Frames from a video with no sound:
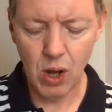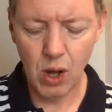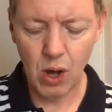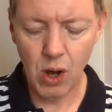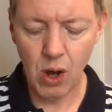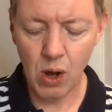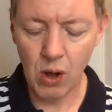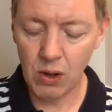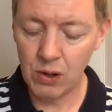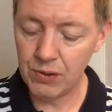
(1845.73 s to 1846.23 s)

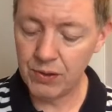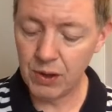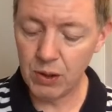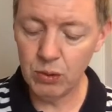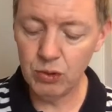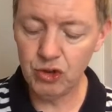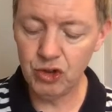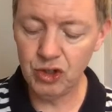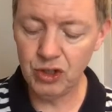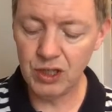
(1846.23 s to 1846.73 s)

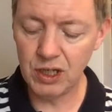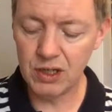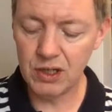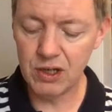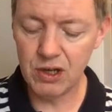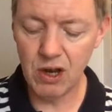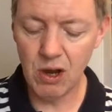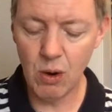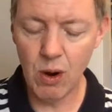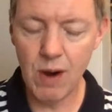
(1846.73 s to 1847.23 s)
although she
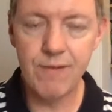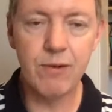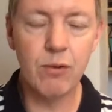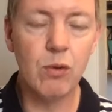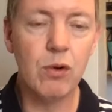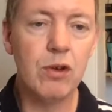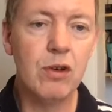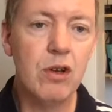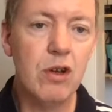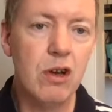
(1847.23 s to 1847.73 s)
didn't know
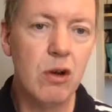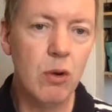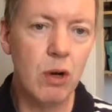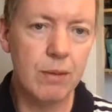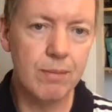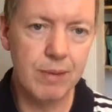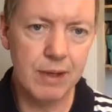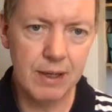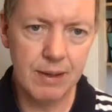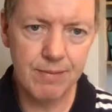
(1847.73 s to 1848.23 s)
everyone who had
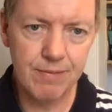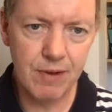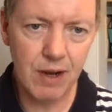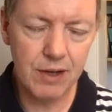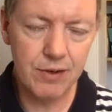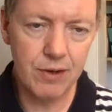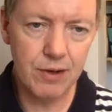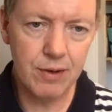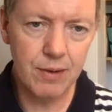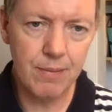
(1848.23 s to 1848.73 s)
been invited.